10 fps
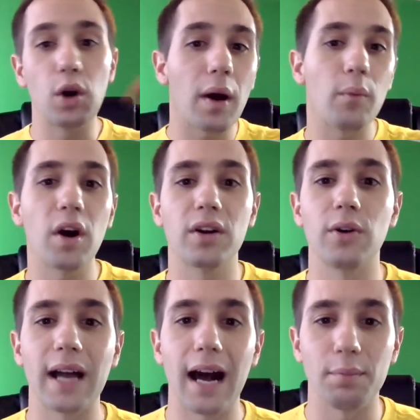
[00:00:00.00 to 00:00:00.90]
What do I want
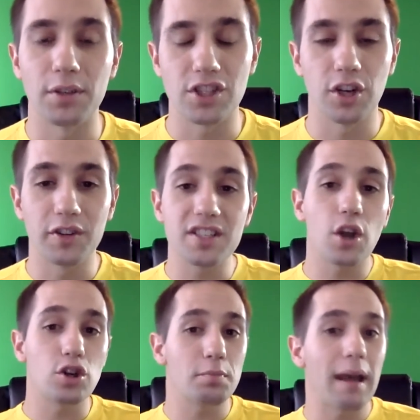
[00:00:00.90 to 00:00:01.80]
to accomplish? You know, this
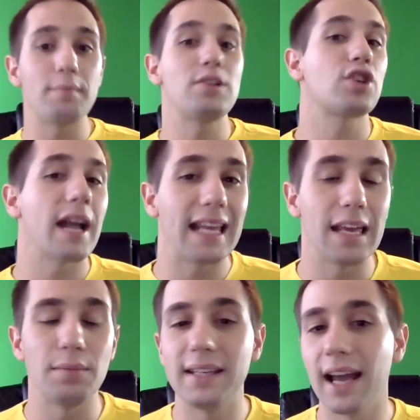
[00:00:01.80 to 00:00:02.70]
coach might be trying to
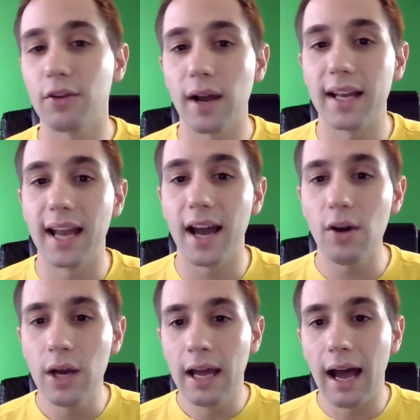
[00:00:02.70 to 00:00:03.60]
keep me down right now,